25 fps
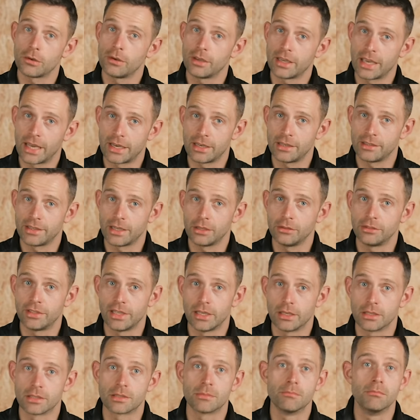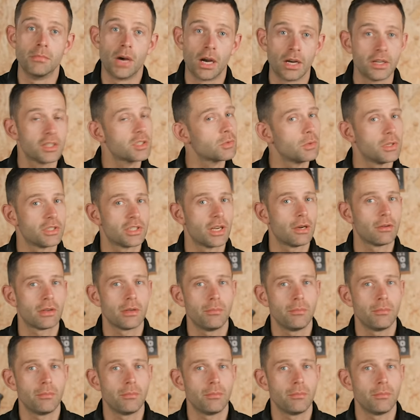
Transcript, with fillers: and Cannondale dealers might switch out